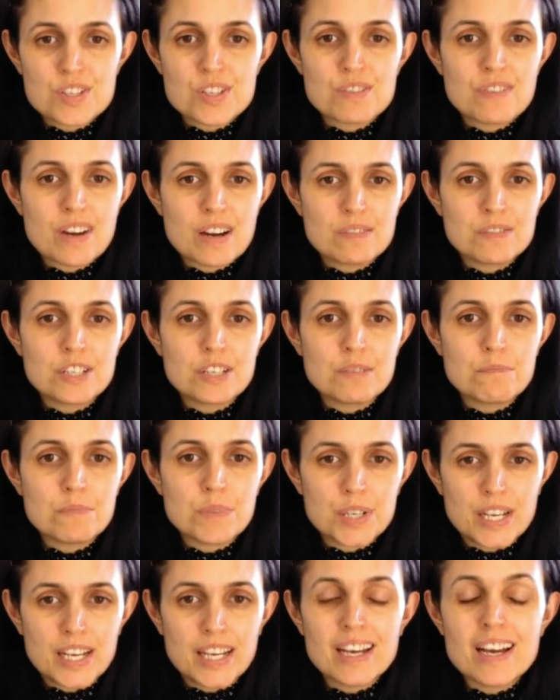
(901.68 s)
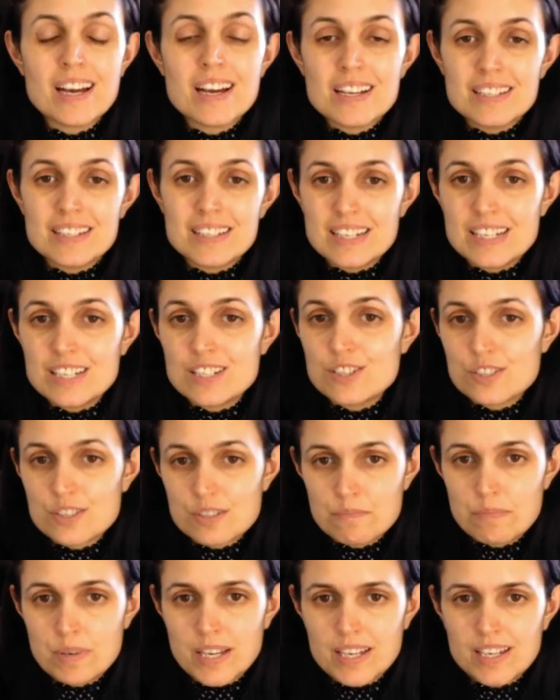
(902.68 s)
surrounding money need to
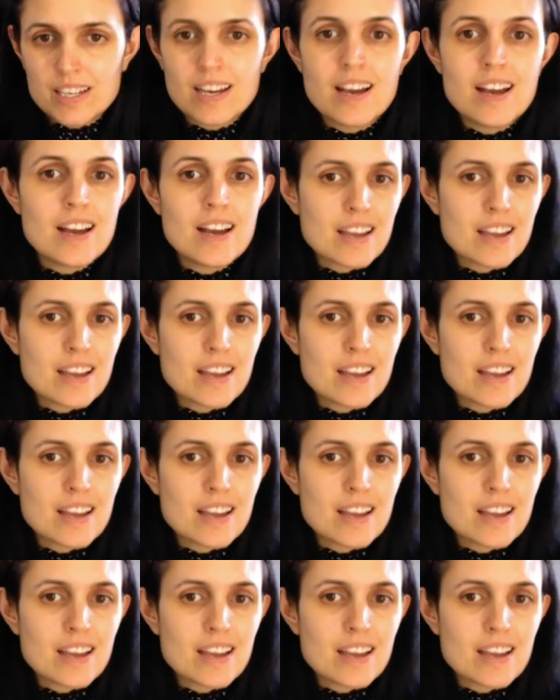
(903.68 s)
be